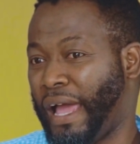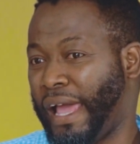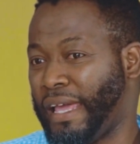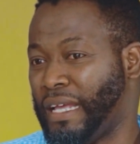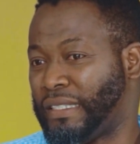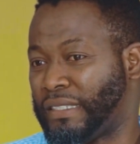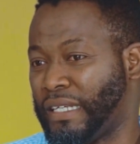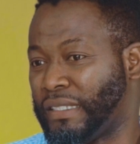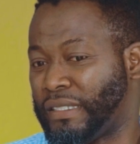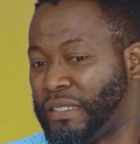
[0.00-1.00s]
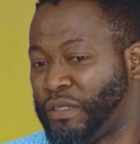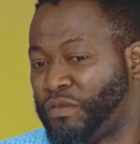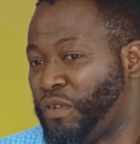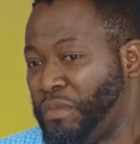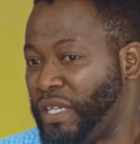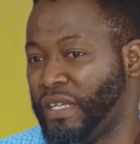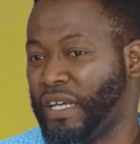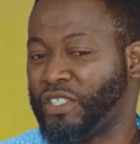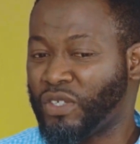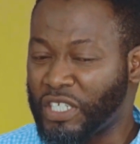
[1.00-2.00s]
it's for me,
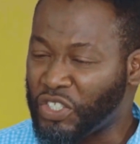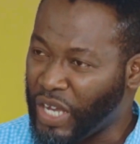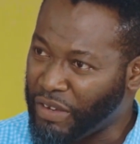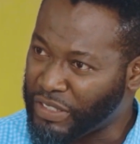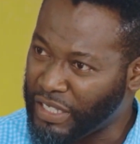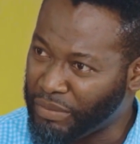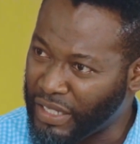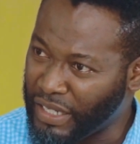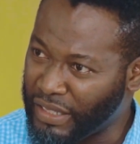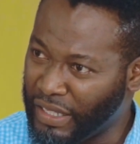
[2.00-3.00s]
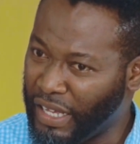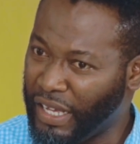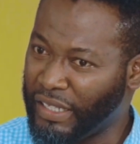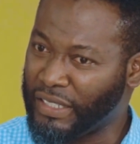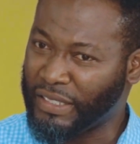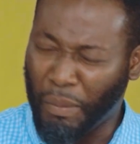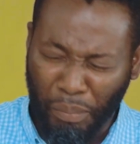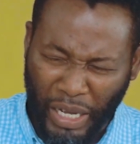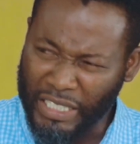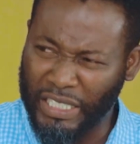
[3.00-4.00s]
as long as you have something in there and there's some
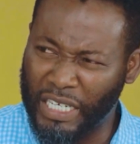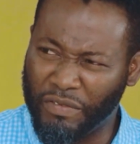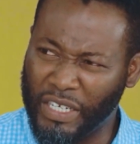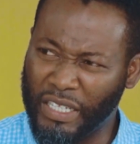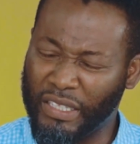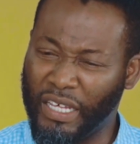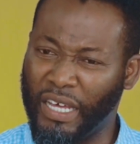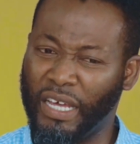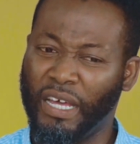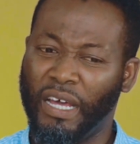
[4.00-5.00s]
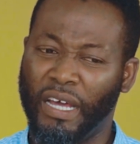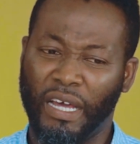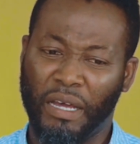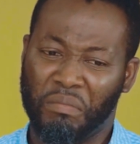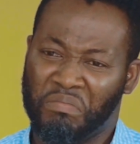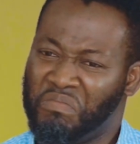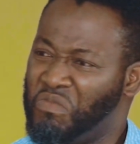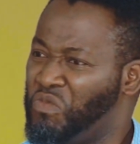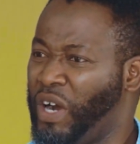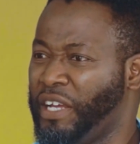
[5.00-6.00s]
passion even in there,
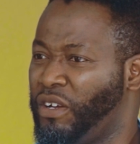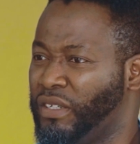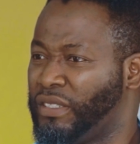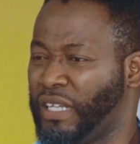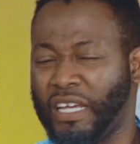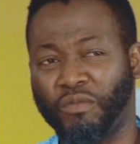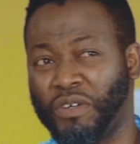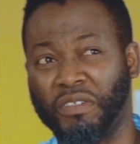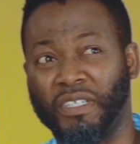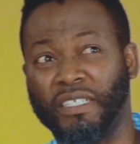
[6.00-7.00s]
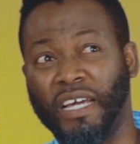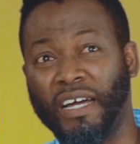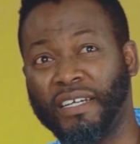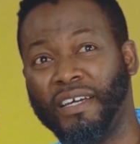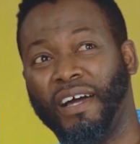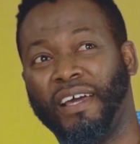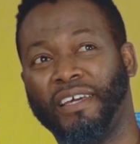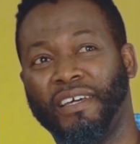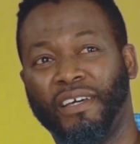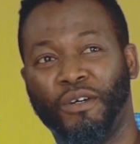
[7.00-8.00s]
why not? I worked with a young guy
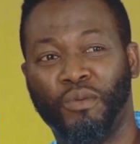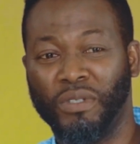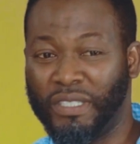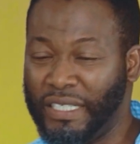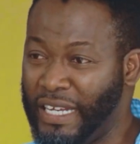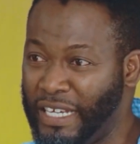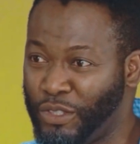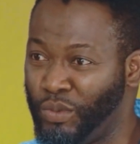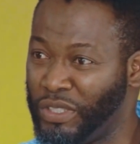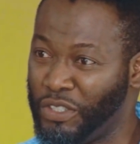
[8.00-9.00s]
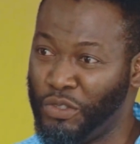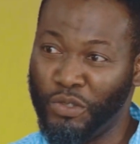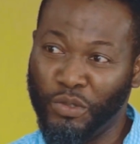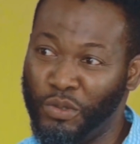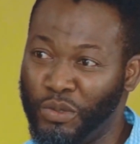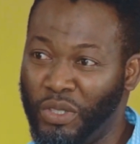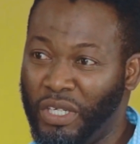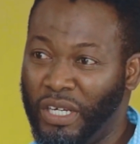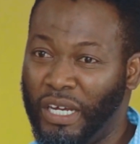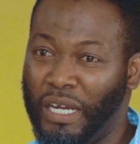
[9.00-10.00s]
who was a nurse who wanted to do
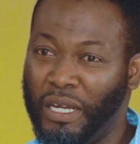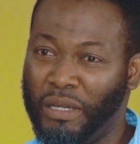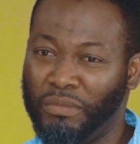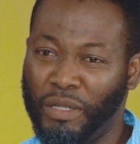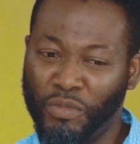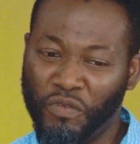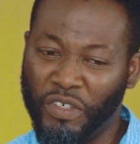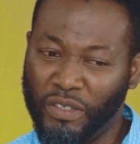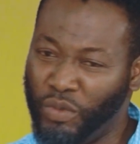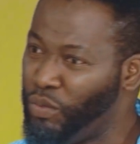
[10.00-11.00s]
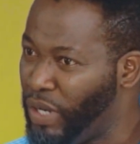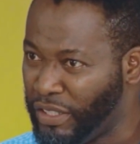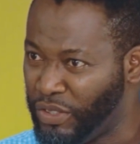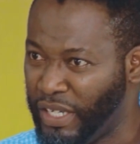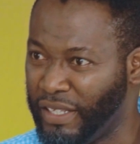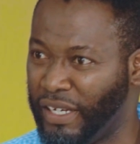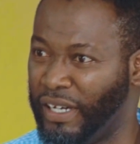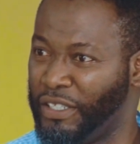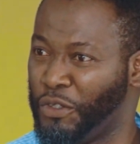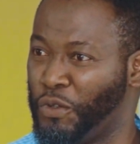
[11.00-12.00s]
a movie. We worked together
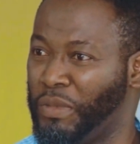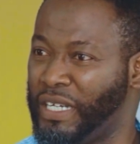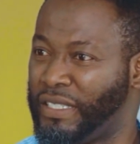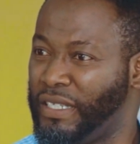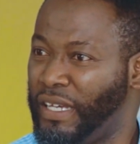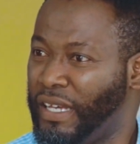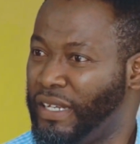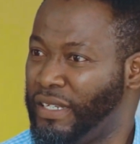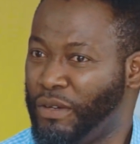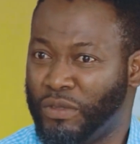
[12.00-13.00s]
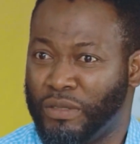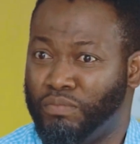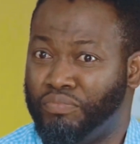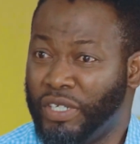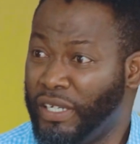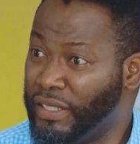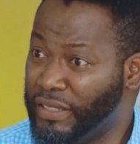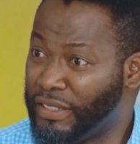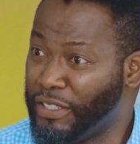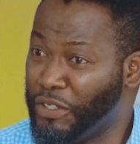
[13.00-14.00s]
in Kumasi, and it was
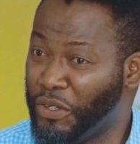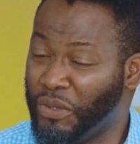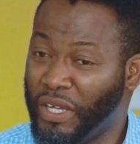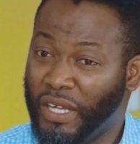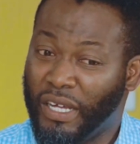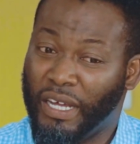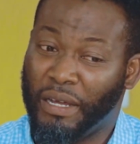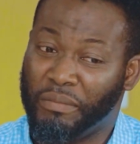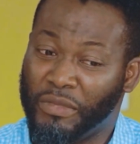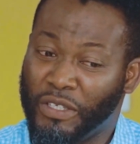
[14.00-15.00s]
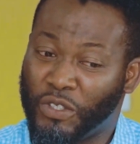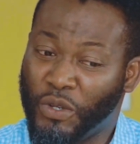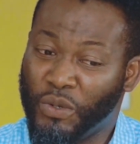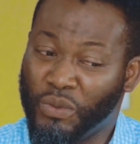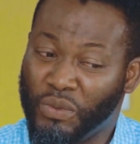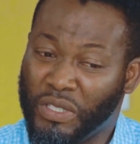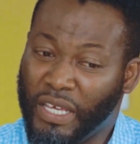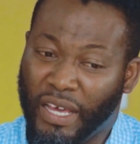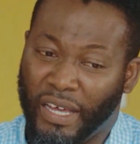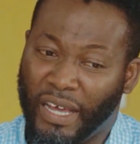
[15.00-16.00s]
brilliant, you know. And so,
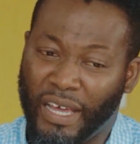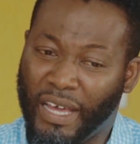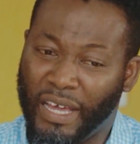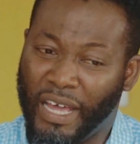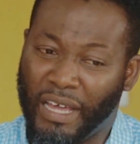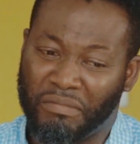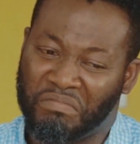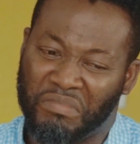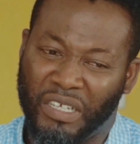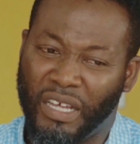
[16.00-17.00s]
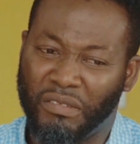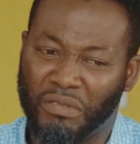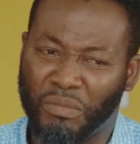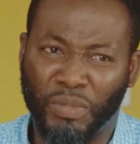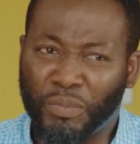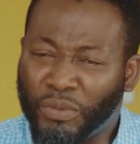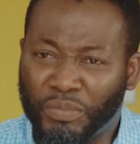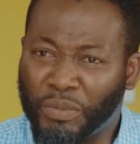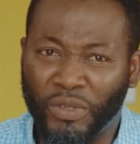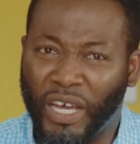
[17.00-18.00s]
yeah, I
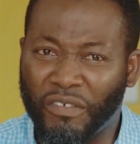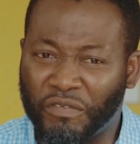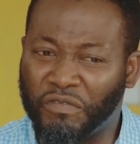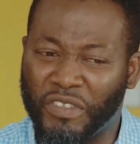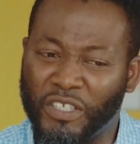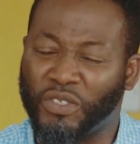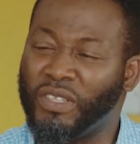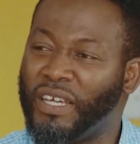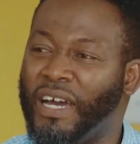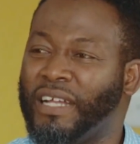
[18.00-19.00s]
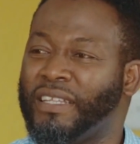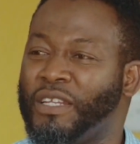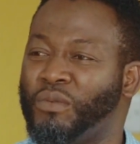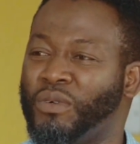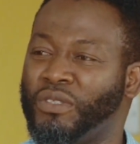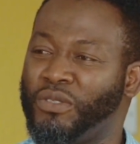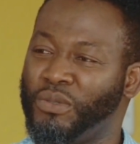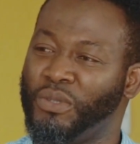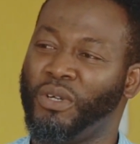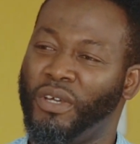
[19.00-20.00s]
people have things on their heart that they want
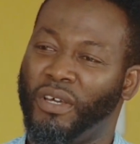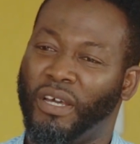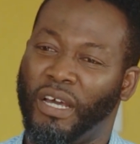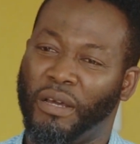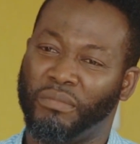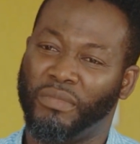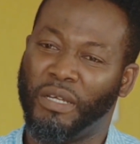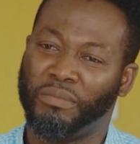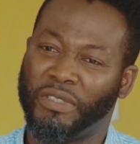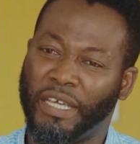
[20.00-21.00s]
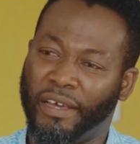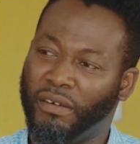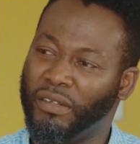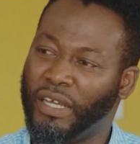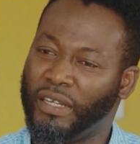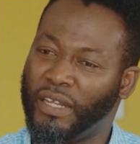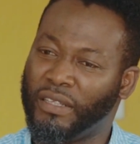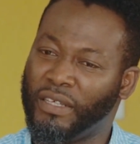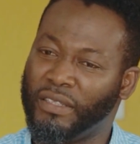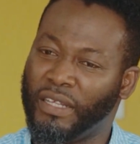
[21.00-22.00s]
to tell, and I
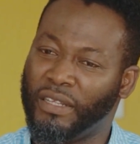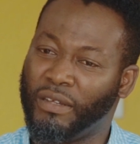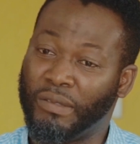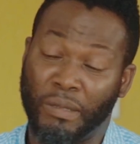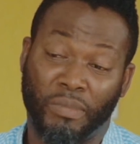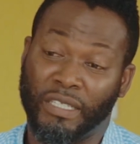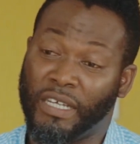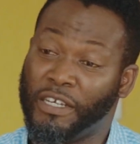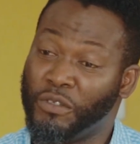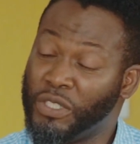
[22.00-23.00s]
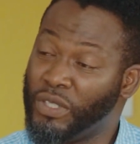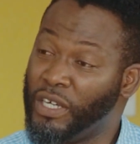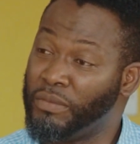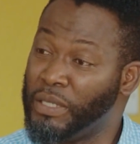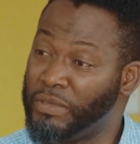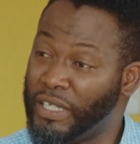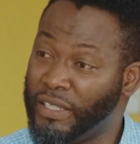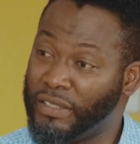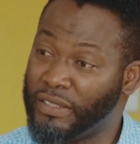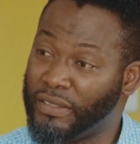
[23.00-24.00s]
think that the best I can do is to help them tell
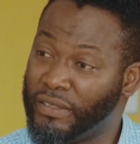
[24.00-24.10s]
it.